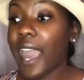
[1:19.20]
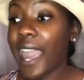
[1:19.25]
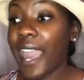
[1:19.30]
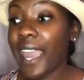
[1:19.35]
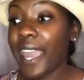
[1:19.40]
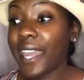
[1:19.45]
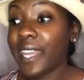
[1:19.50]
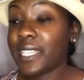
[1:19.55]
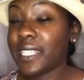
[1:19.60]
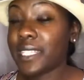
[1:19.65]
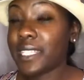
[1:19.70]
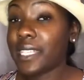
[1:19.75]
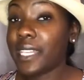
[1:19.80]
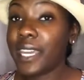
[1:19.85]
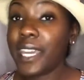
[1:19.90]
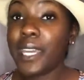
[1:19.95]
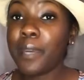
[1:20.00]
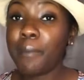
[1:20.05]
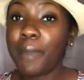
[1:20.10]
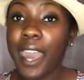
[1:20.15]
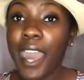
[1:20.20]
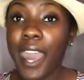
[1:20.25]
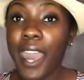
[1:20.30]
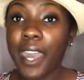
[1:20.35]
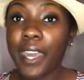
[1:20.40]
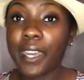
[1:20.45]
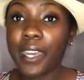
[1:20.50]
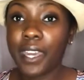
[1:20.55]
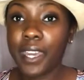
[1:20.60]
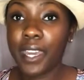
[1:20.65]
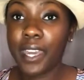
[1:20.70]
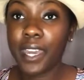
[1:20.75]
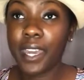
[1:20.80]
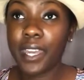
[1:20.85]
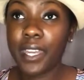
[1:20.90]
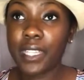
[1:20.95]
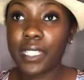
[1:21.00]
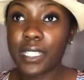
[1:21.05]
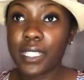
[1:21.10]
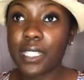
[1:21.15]
a sling bag
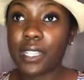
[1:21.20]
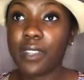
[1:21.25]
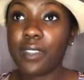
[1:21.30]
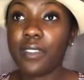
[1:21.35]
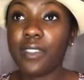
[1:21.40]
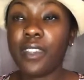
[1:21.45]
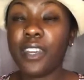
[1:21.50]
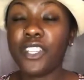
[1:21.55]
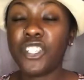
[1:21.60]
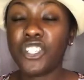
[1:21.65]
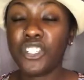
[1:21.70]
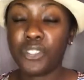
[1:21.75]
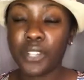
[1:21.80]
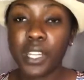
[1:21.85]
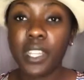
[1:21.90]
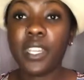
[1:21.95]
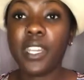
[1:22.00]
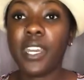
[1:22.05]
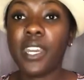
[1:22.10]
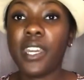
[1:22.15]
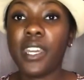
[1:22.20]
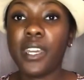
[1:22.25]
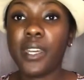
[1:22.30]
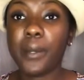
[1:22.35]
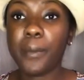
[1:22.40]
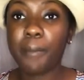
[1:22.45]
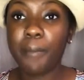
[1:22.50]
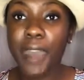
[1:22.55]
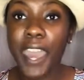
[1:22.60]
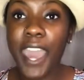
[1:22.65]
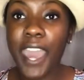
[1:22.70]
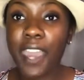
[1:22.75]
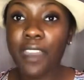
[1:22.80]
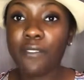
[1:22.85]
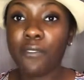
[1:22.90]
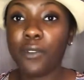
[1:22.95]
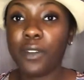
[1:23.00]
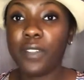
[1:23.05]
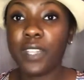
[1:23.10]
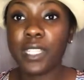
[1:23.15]
is the trendy bag
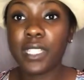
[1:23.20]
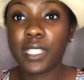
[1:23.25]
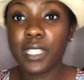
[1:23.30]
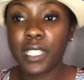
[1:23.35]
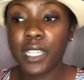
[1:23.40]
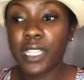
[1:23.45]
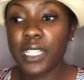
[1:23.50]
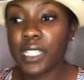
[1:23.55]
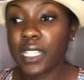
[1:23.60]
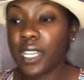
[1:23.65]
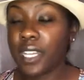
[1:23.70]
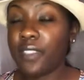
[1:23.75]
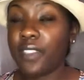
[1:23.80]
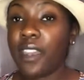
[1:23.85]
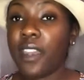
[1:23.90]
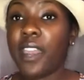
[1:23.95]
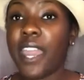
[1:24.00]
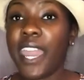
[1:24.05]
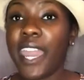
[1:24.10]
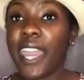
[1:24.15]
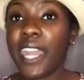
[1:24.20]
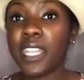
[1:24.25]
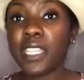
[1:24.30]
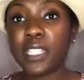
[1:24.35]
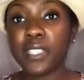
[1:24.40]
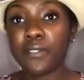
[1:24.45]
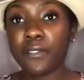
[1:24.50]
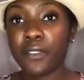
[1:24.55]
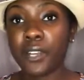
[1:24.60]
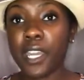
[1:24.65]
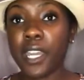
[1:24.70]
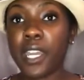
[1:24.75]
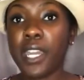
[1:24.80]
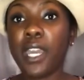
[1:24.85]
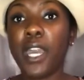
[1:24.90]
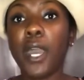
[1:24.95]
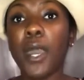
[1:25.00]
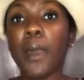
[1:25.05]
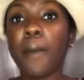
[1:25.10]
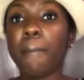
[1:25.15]
for this season. They're
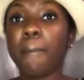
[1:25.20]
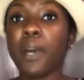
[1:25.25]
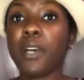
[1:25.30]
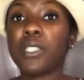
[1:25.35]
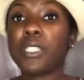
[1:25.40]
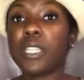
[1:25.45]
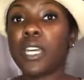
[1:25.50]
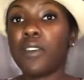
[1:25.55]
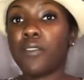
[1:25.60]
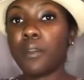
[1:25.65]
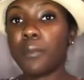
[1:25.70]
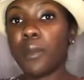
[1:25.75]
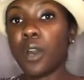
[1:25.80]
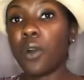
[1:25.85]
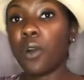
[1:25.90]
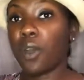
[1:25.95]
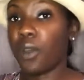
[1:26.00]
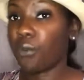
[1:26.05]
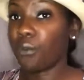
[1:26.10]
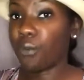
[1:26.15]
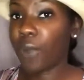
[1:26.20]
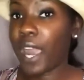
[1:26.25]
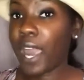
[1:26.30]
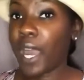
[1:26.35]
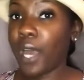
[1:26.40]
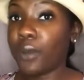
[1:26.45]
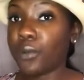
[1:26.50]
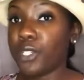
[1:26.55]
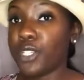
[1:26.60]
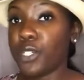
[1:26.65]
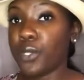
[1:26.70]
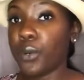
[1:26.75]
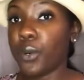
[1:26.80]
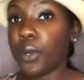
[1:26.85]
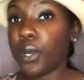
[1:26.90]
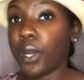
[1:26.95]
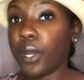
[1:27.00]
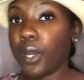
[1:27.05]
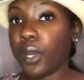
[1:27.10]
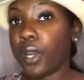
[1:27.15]
hands-free. Most of them go around
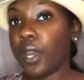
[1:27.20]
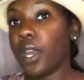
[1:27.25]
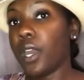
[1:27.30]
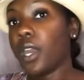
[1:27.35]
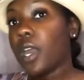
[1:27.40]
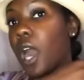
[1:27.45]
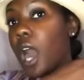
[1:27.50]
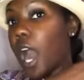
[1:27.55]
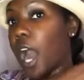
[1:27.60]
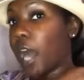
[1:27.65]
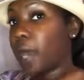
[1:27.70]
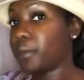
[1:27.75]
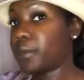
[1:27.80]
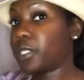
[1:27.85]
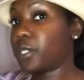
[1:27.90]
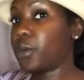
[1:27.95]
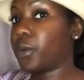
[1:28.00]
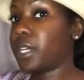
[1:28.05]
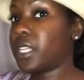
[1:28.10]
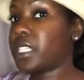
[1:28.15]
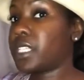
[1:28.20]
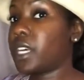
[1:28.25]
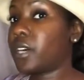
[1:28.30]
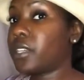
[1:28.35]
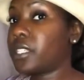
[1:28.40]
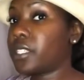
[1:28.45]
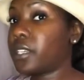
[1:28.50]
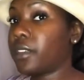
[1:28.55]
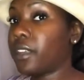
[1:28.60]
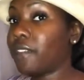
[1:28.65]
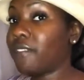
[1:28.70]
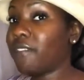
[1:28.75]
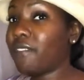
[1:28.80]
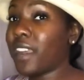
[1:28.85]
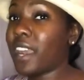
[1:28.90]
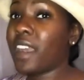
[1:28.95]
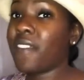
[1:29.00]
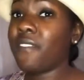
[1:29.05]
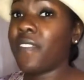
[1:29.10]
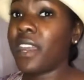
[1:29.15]
your torso, so they're
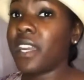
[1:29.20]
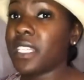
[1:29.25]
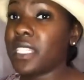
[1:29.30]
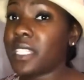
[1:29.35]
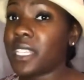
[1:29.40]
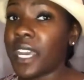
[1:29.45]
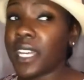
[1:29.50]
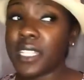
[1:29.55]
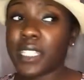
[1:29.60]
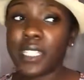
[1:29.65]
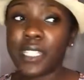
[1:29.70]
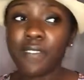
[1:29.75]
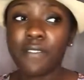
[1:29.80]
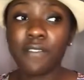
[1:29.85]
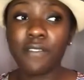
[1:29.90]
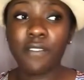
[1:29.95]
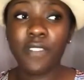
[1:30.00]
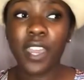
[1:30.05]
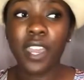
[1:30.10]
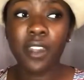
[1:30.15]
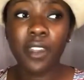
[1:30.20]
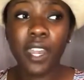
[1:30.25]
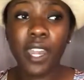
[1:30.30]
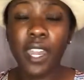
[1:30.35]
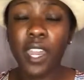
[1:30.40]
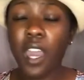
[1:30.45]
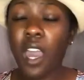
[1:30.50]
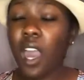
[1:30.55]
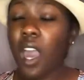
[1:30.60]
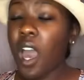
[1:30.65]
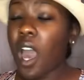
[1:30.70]
very, very sexy, very